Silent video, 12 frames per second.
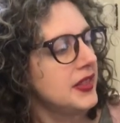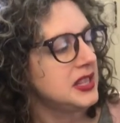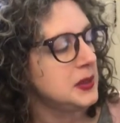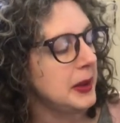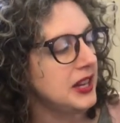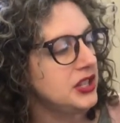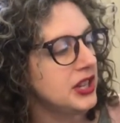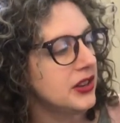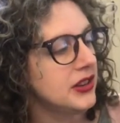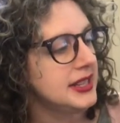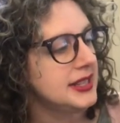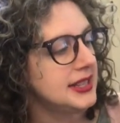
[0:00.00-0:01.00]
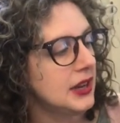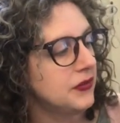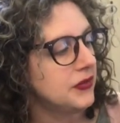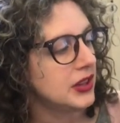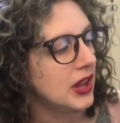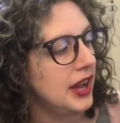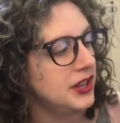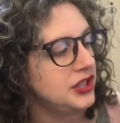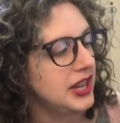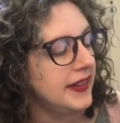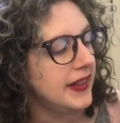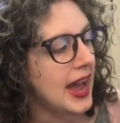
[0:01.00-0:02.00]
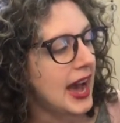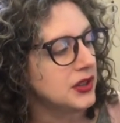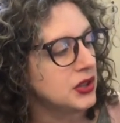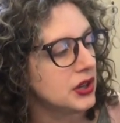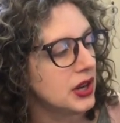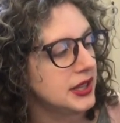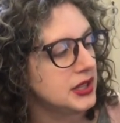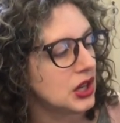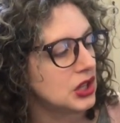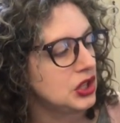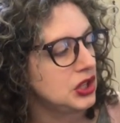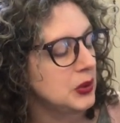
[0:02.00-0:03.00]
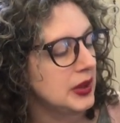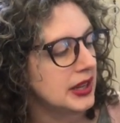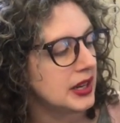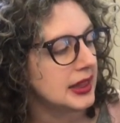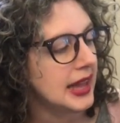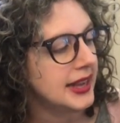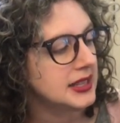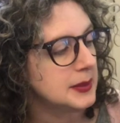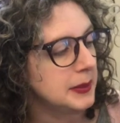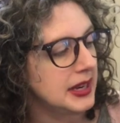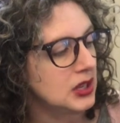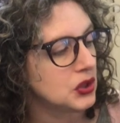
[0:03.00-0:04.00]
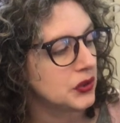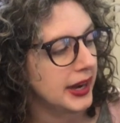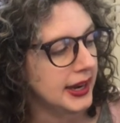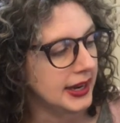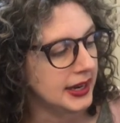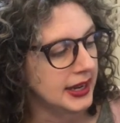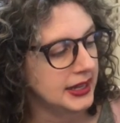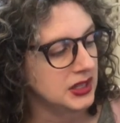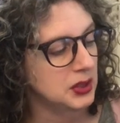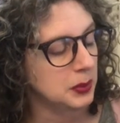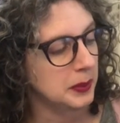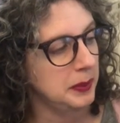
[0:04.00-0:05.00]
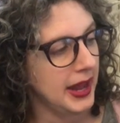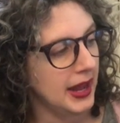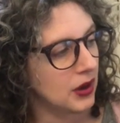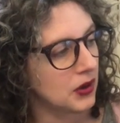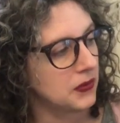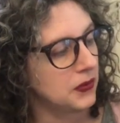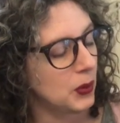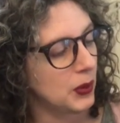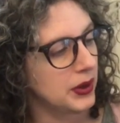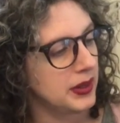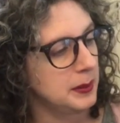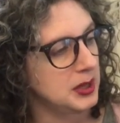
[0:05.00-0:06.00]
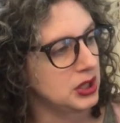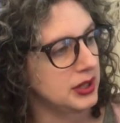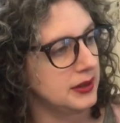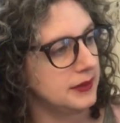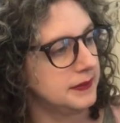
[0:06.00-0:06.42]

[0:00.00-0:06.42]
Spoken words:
space shuttle is set for launch, and the astronauts are doing their last-minute training to prepare for the mission.